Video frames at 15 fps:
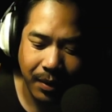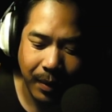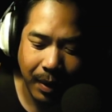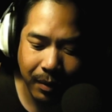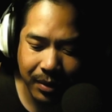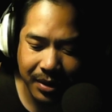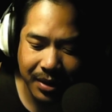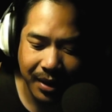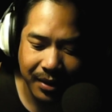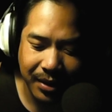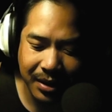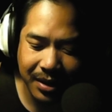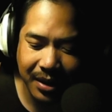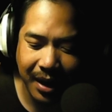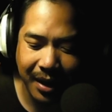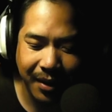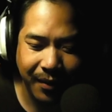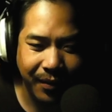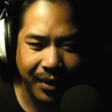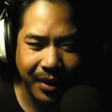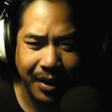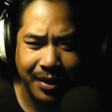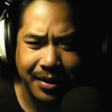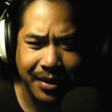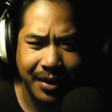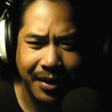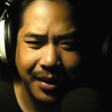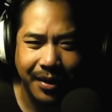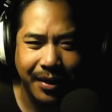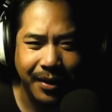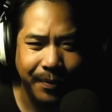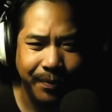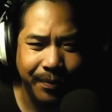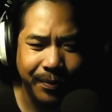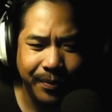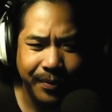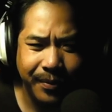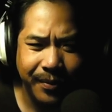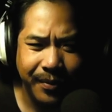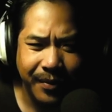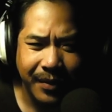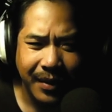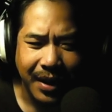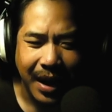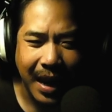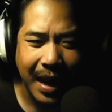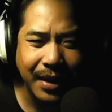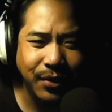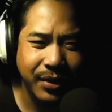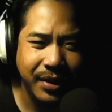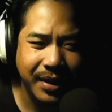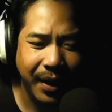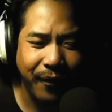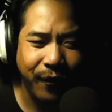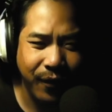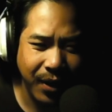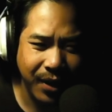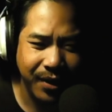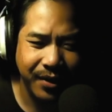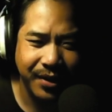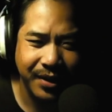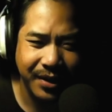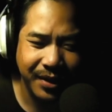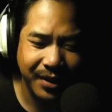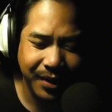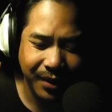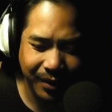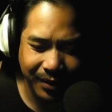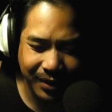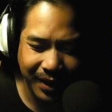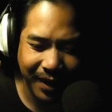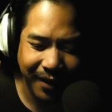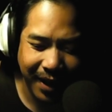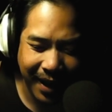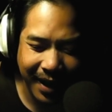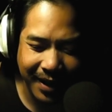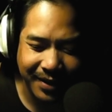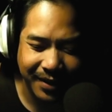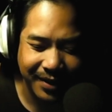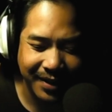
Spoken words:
I want to see her. She's kind of an interesting figure to see her answers.